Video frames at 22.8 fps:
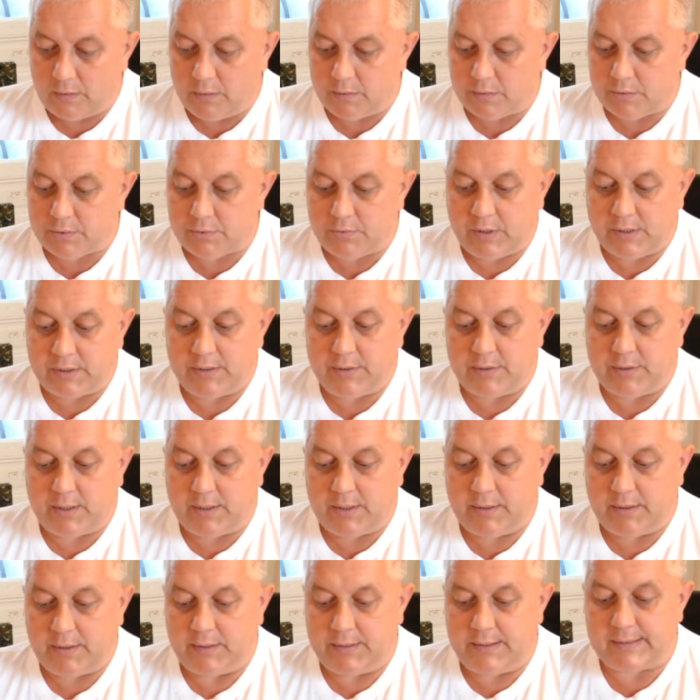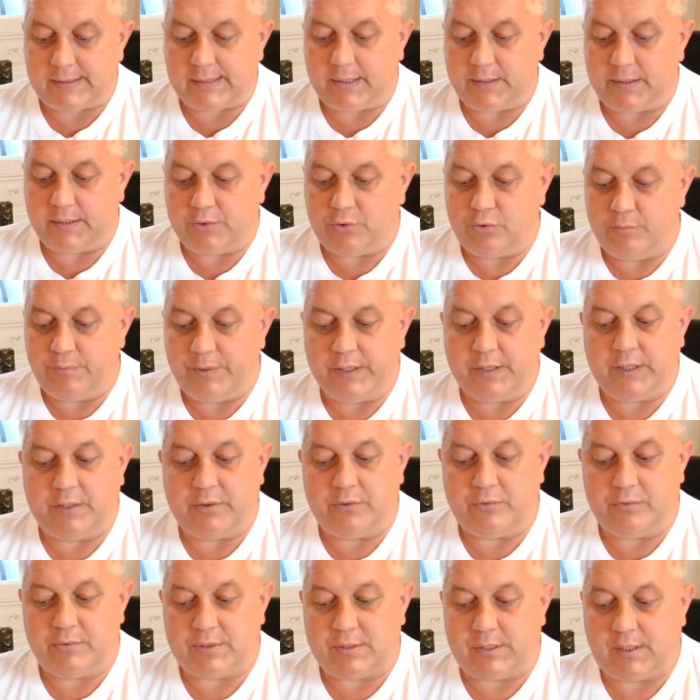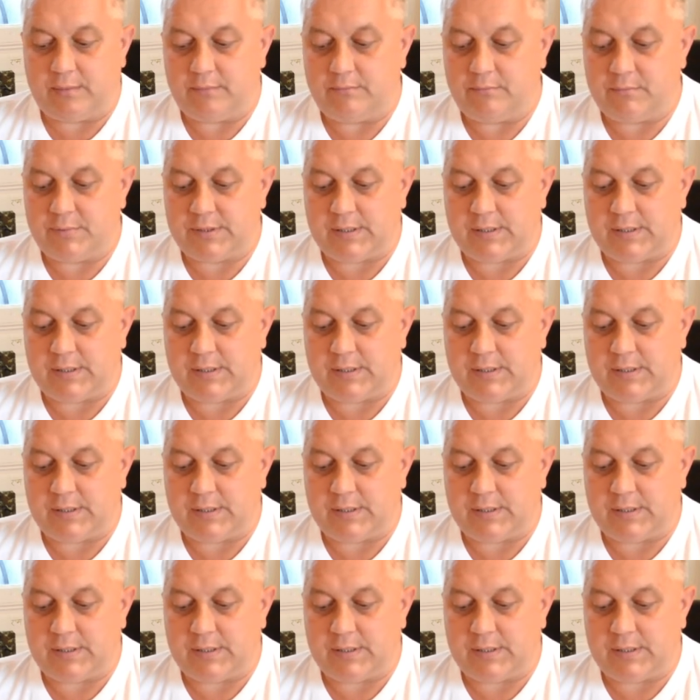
so I, I decided to bring it to some,